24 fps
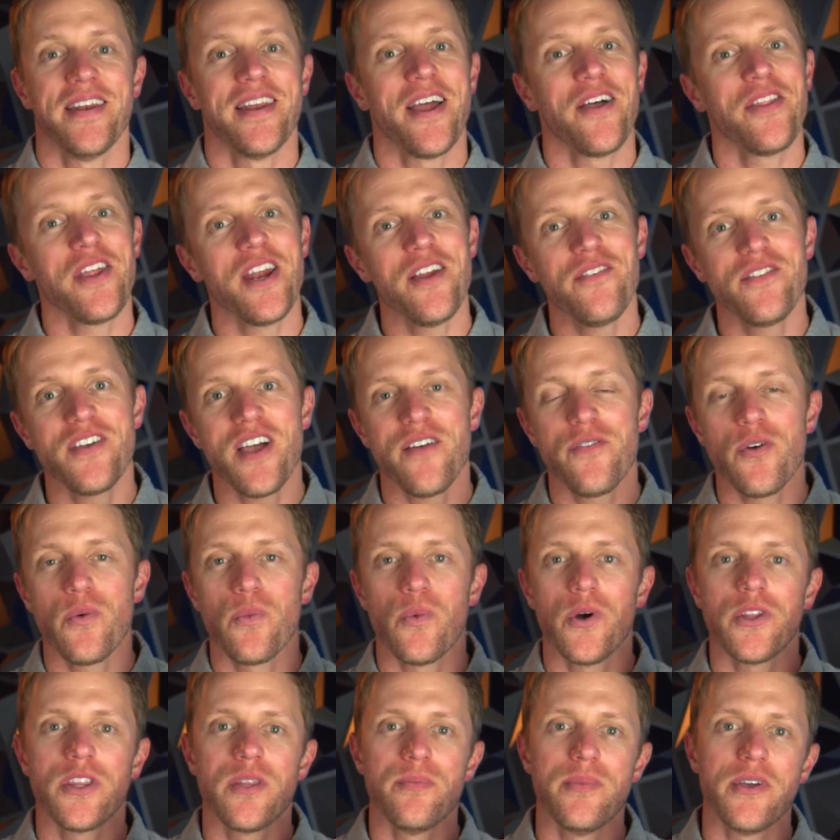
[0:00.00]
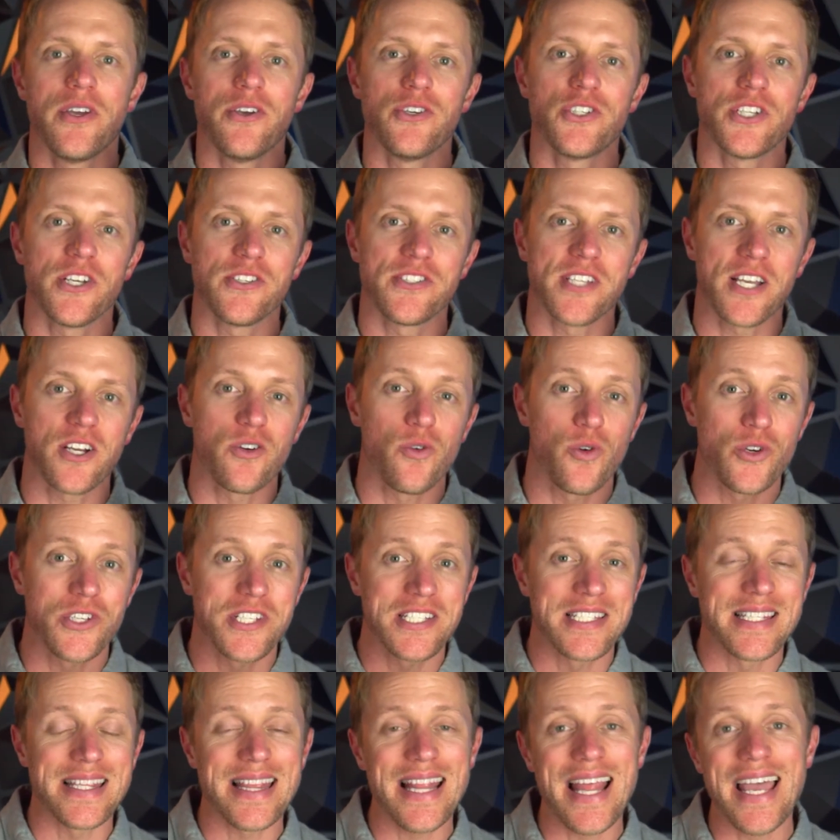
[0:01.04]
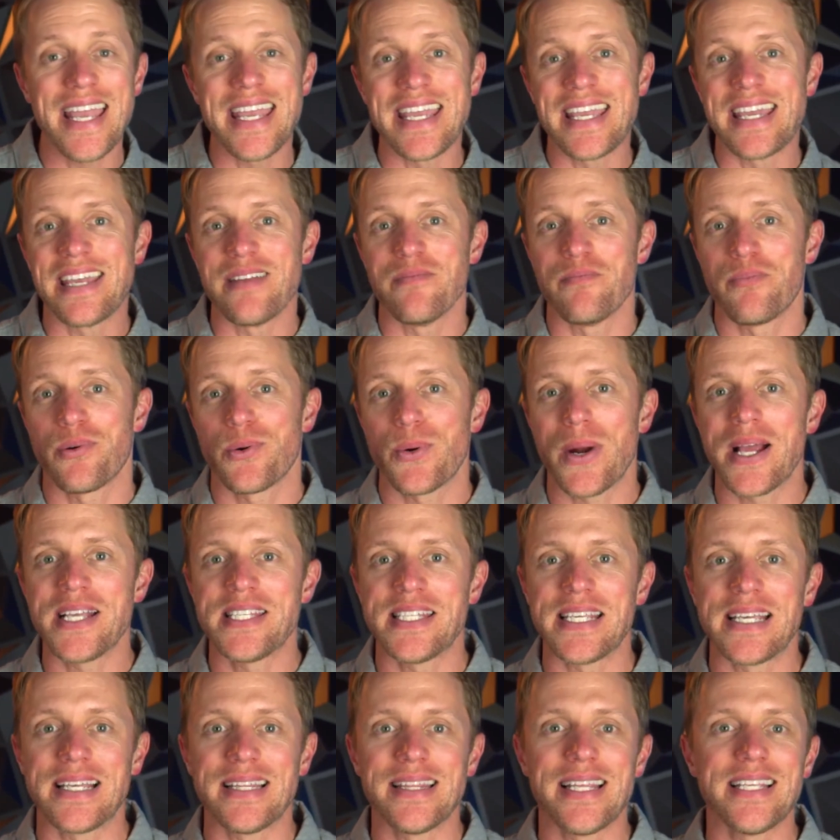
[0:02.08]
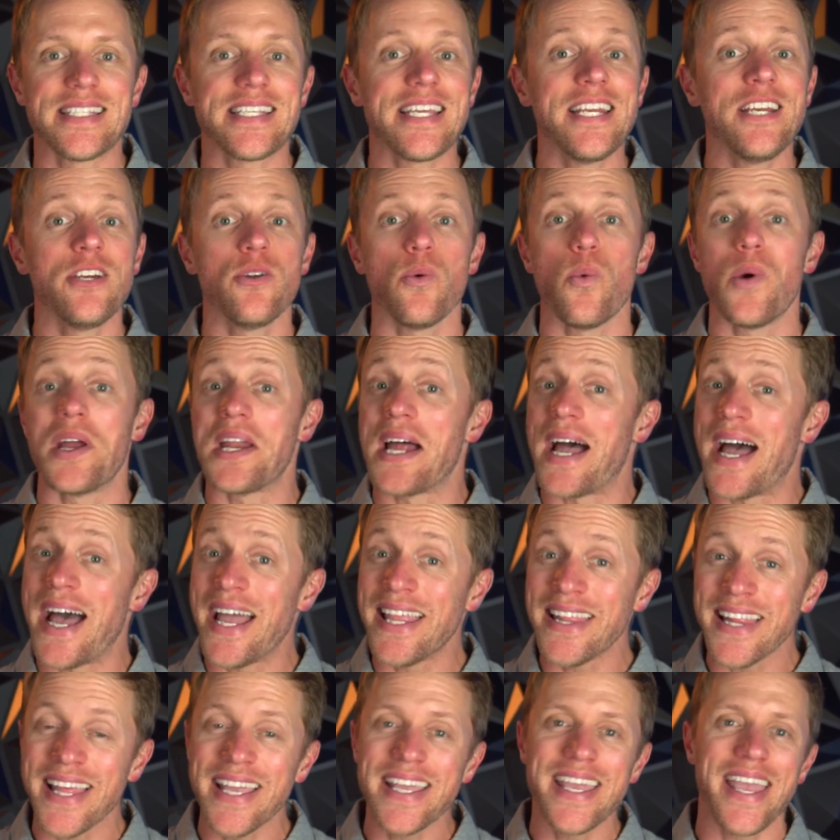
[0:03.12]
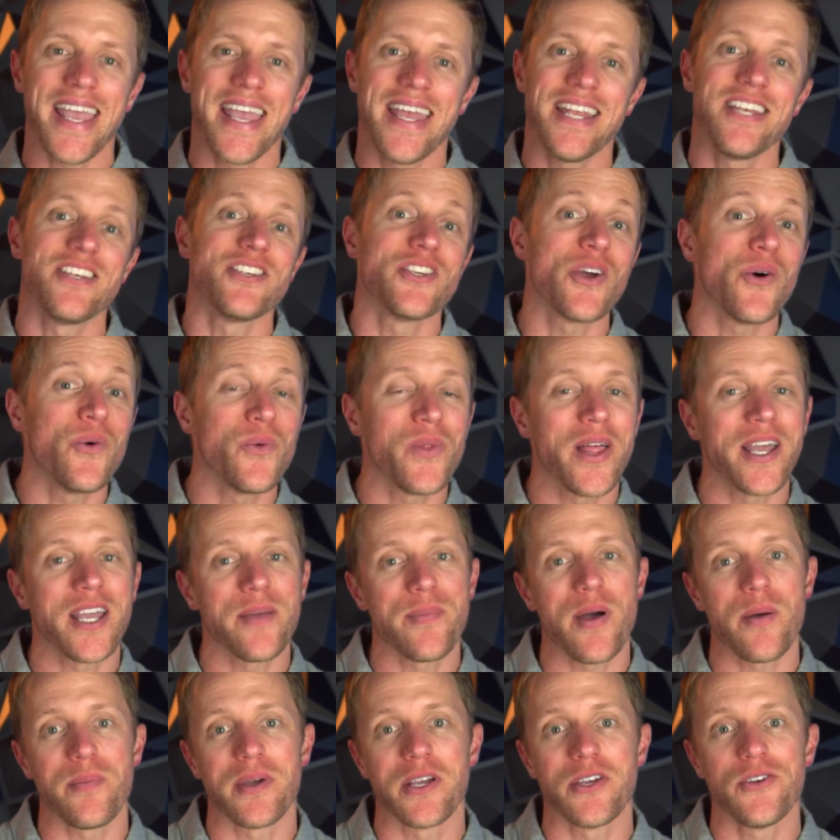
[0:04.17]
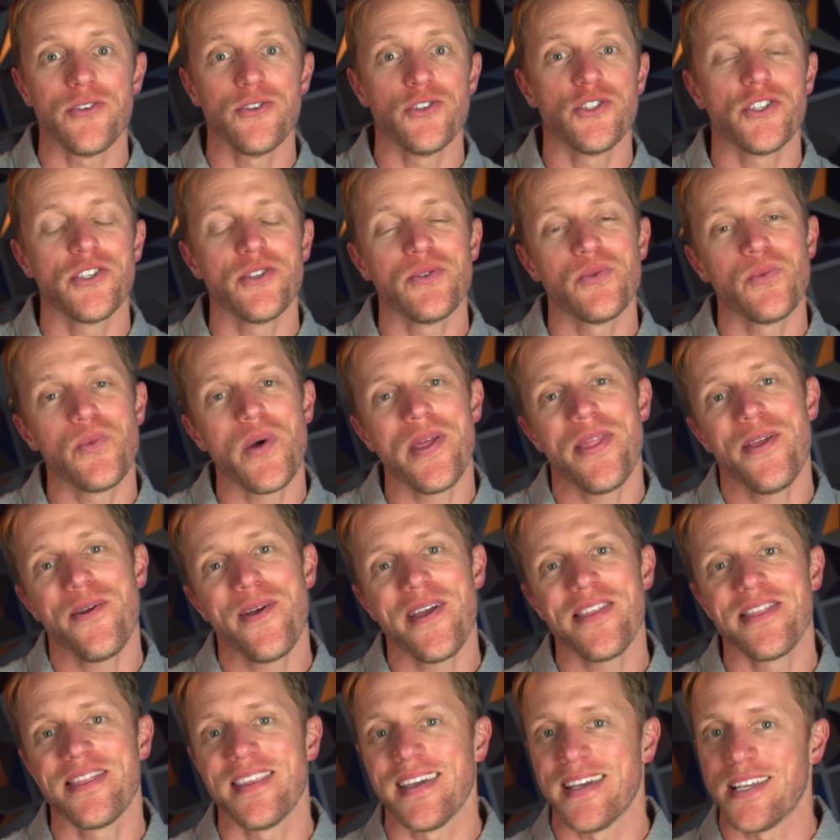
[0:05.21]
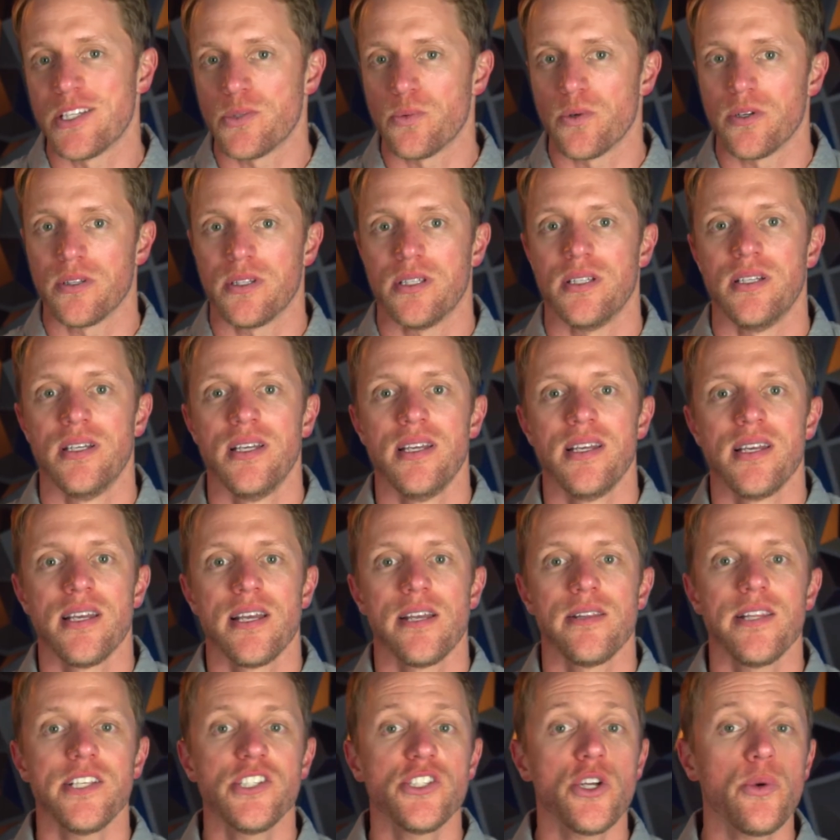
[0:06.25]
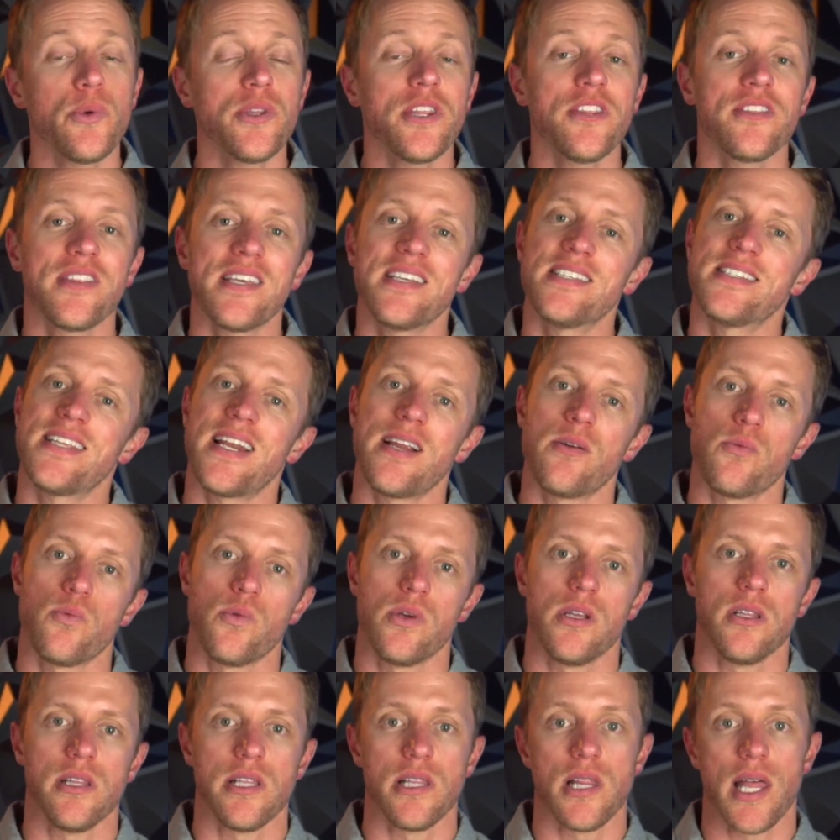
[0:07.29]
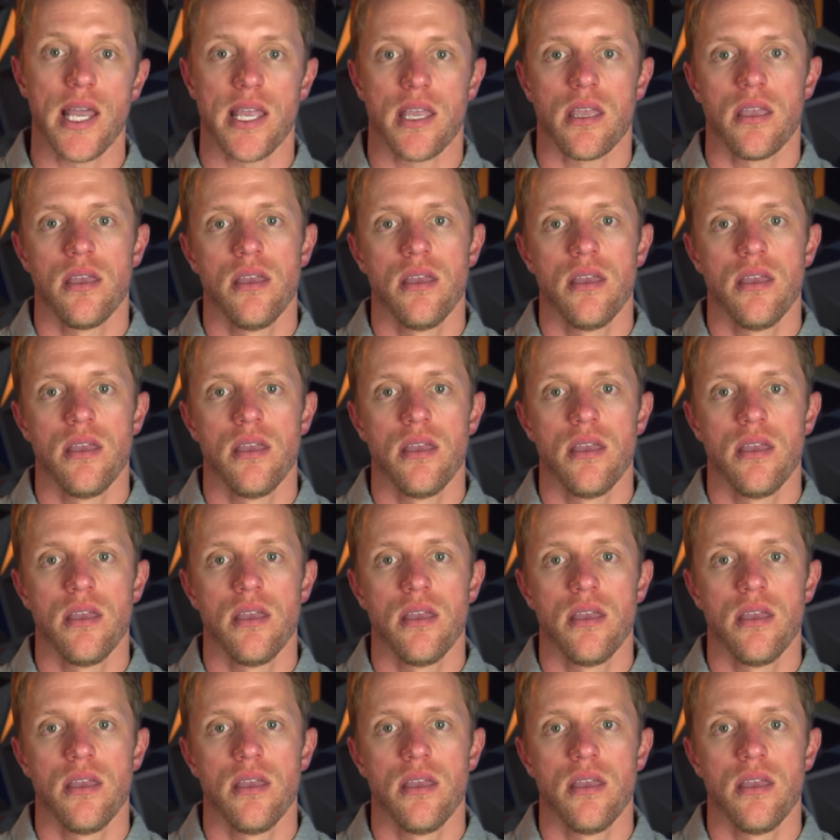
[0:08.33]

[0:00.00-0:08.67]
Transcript: now that I've covered what the Magoosh LSAT course is like and pricing, let's get into what I like and don't like about Magoosh and whether I think it's worth it. And let's start with the things that I really like.